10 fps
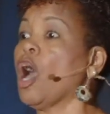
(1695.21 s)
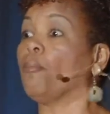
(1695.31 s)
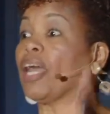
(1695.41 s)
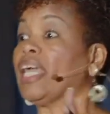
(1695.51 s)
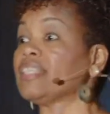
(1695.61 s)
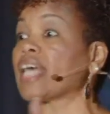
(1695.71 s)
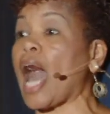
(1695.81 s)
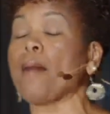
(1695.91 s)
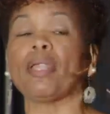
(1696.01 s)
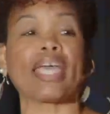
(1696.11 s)
but he's
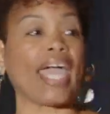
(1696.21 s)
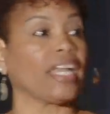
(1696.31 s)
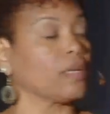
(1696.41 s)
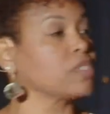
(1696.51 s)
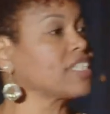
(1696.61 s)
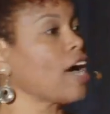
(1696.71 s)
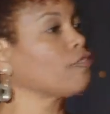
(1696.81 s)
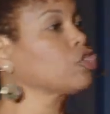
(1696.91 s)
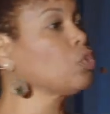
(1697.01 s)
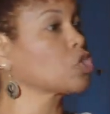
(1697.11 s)
obligated
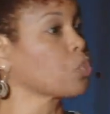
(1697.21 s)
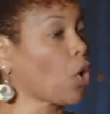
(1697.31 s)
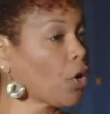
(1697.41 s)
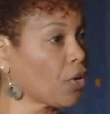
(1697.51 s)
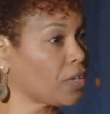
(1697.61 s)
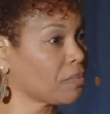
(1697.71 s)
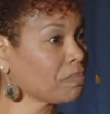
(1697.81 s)
himself to his word.